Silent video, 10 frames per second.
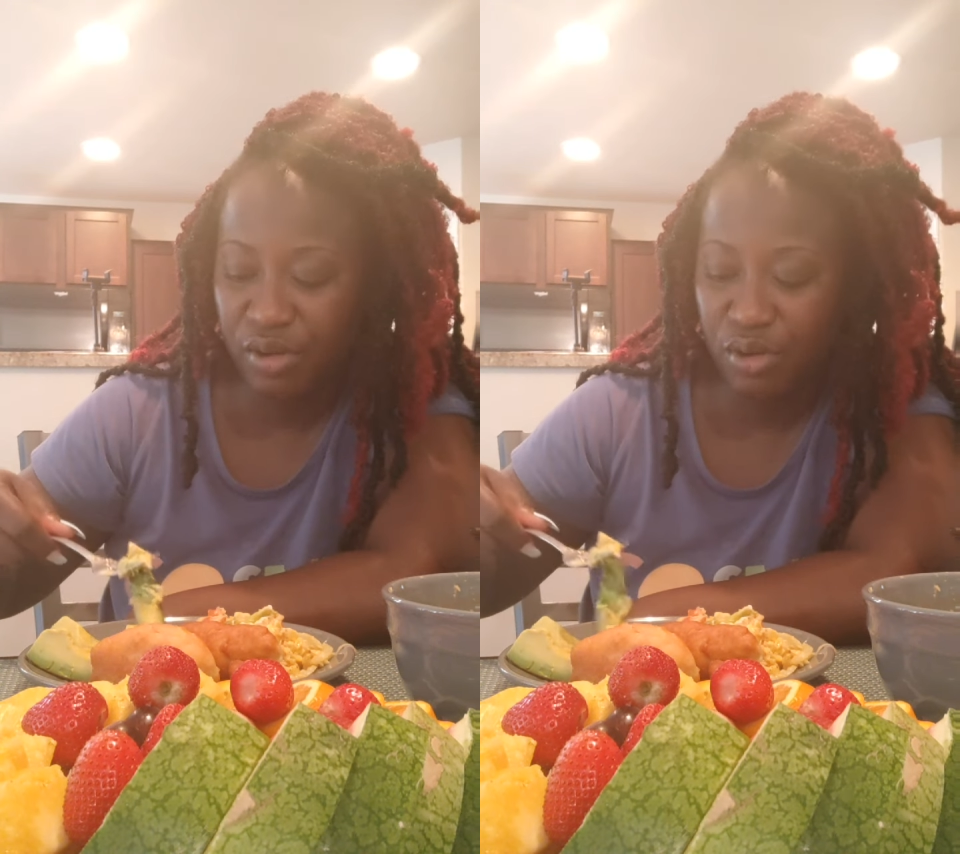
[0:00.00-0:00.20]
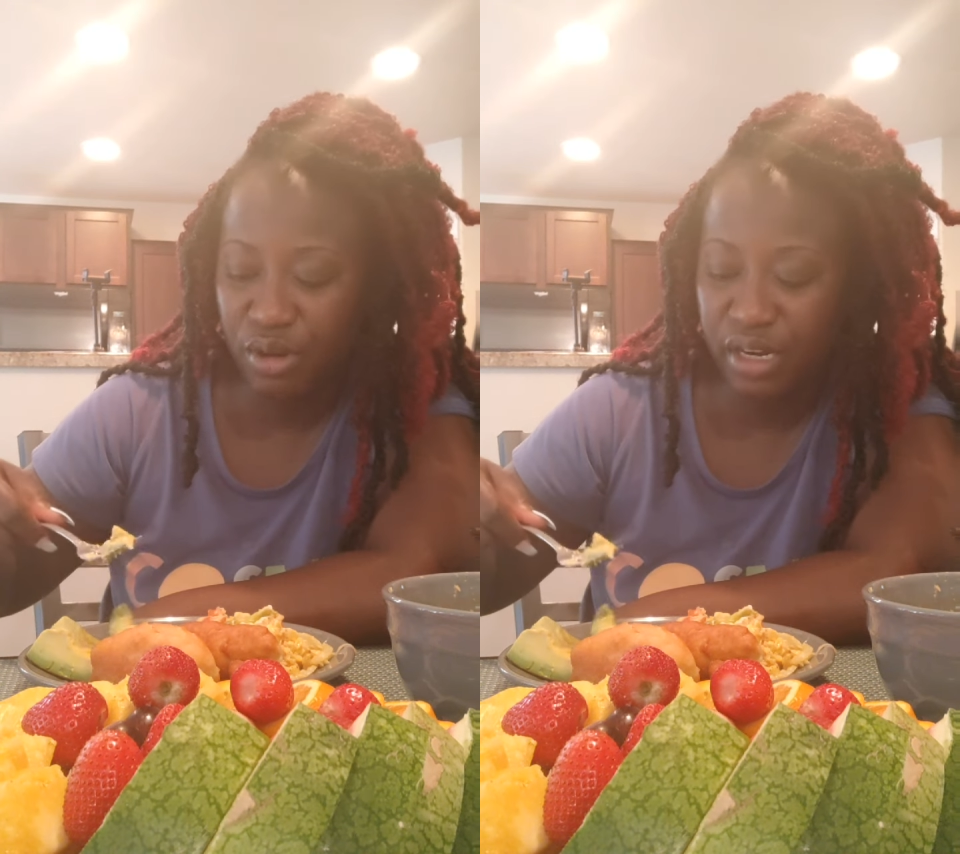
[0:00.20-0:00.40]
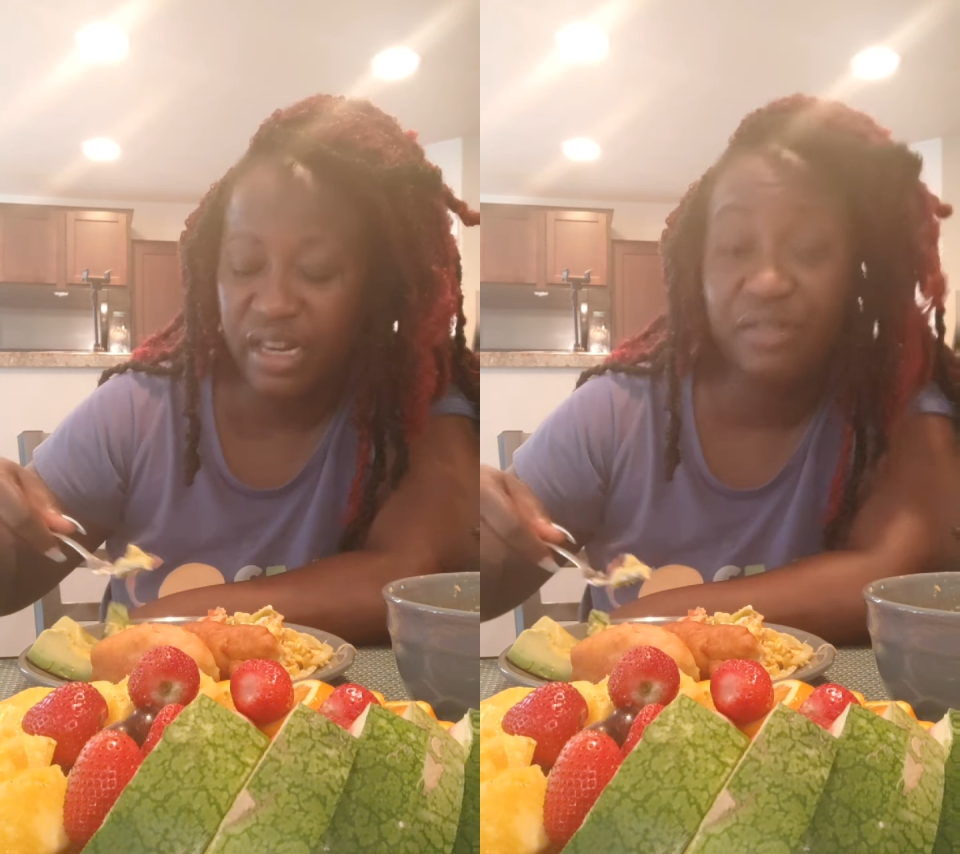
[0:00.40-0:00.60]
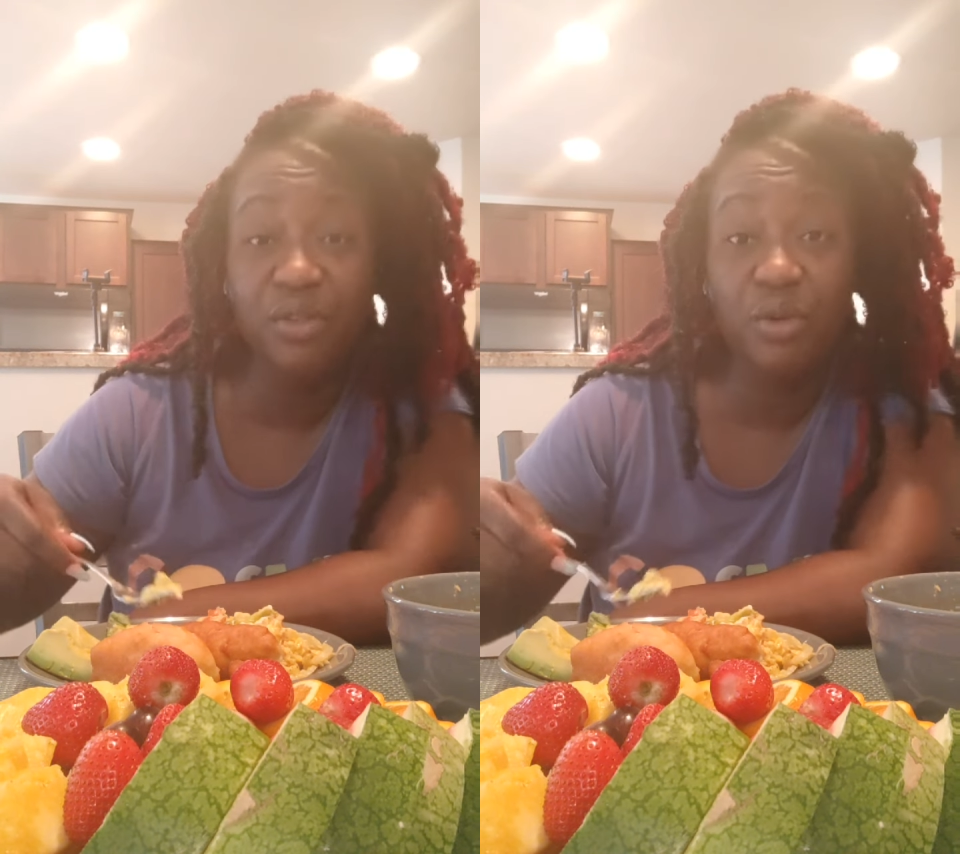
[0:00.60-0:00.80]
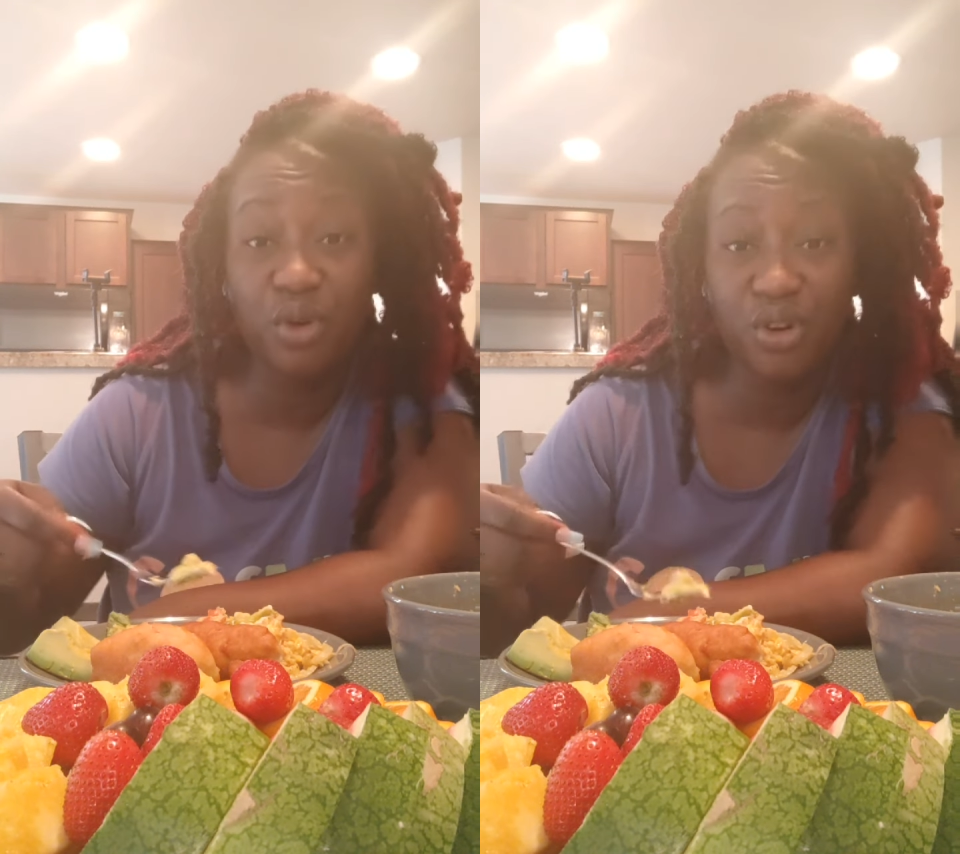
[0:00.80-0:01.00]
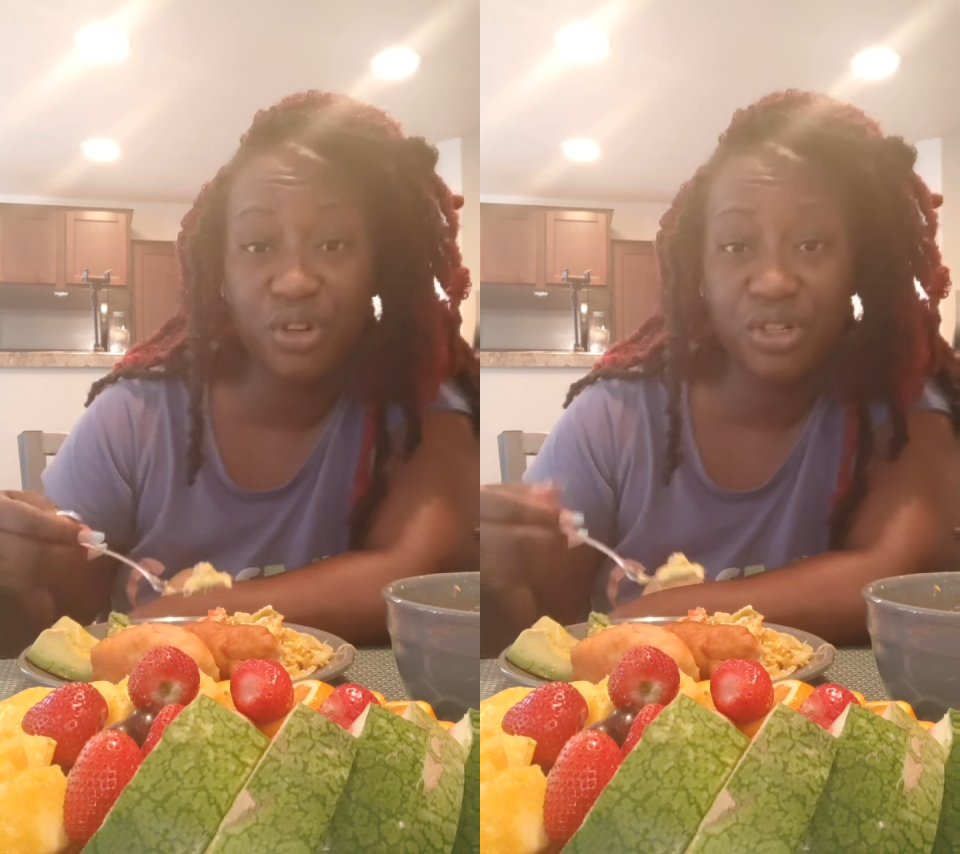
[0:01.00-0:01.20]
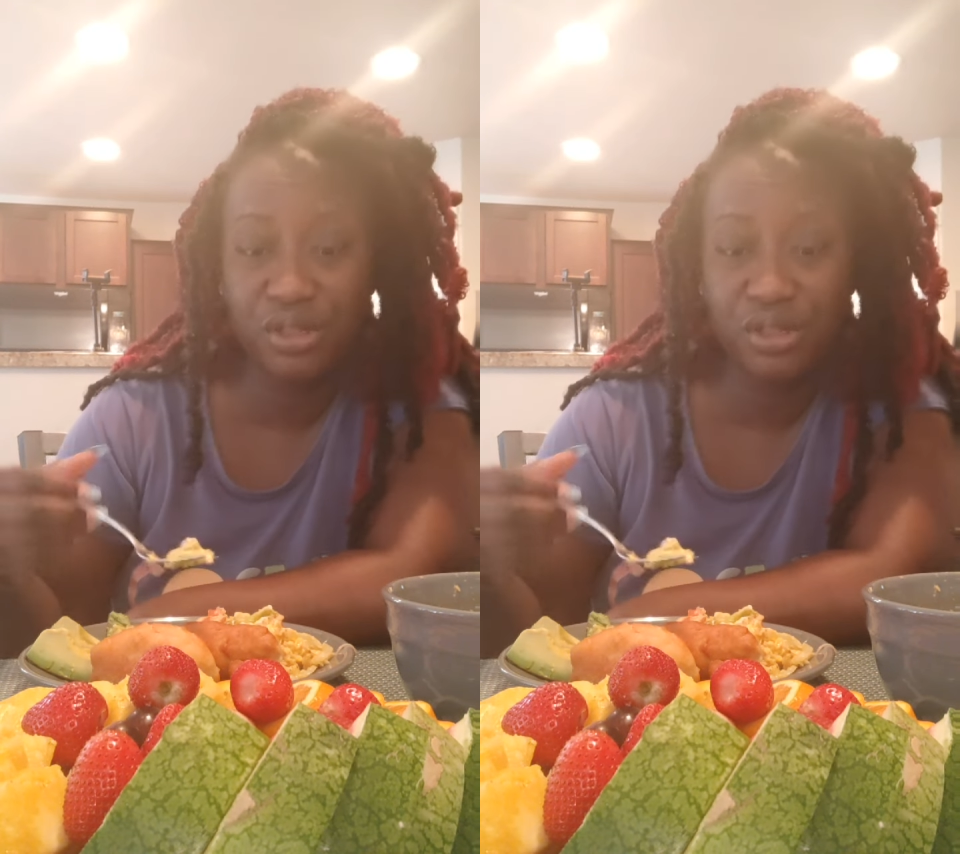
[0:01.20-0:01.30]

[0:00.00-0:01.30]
doing the devil work.